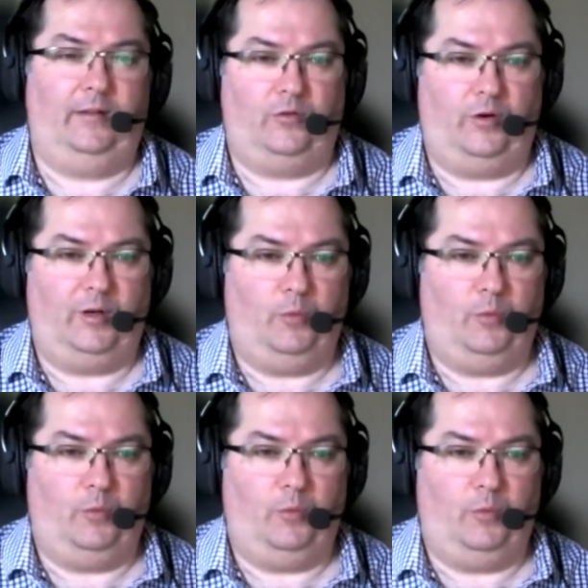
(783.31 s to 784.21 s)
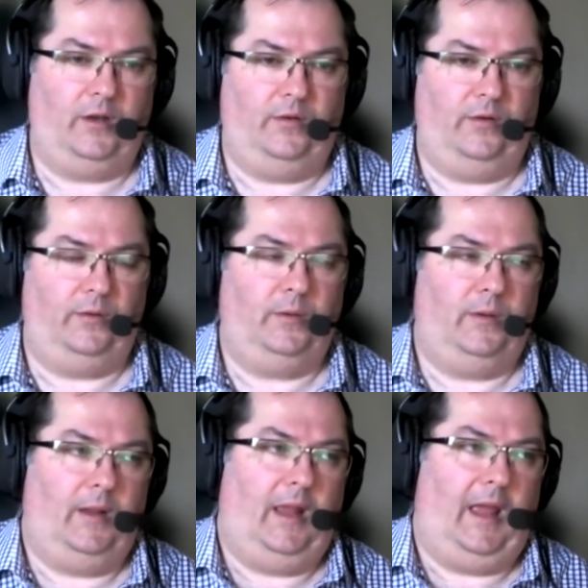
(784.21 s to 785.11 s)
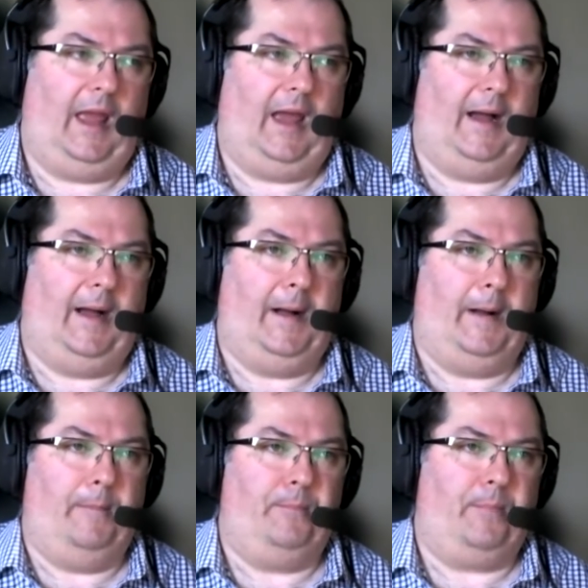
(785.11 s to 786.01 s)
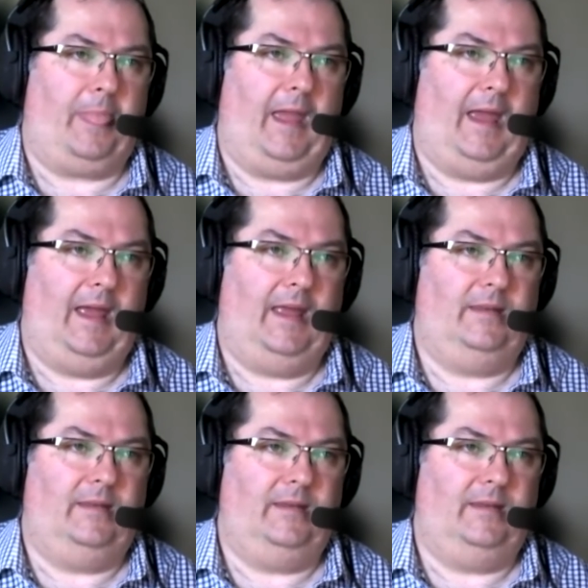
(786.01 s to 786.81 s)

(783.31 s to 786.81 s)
drawing board as to what he's going to do. Um, and